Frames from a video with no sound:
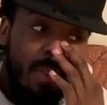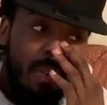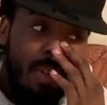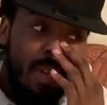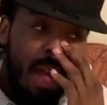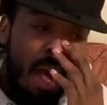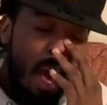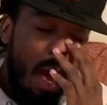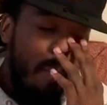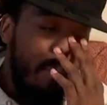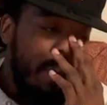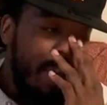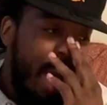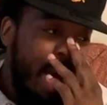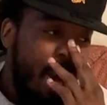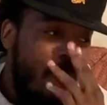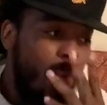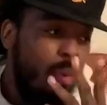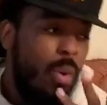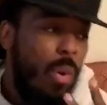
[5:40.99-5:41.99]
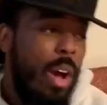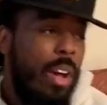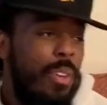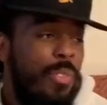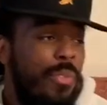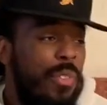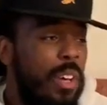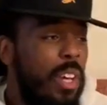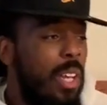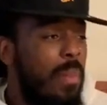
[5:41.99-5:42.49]
Now, I mean, I don't know how to
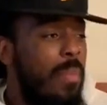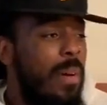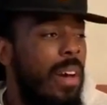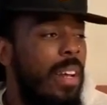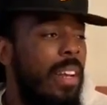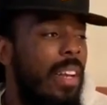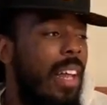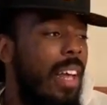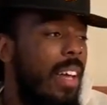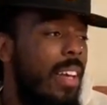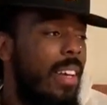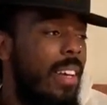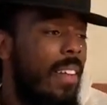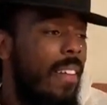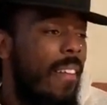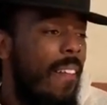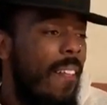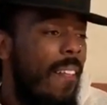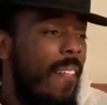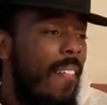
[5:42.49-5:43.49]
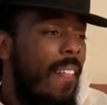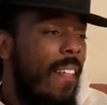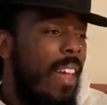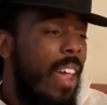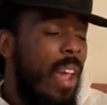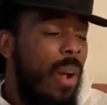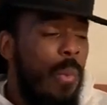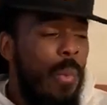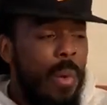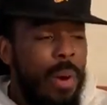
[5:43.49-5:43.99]
feel about it. Like,
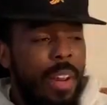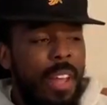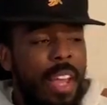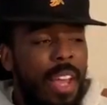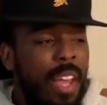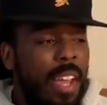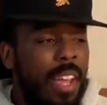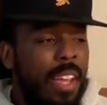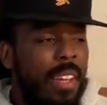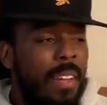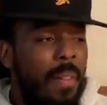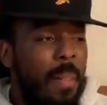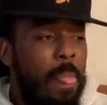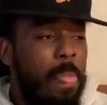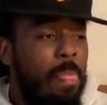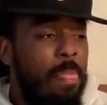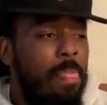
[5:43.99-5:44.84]
in one hand,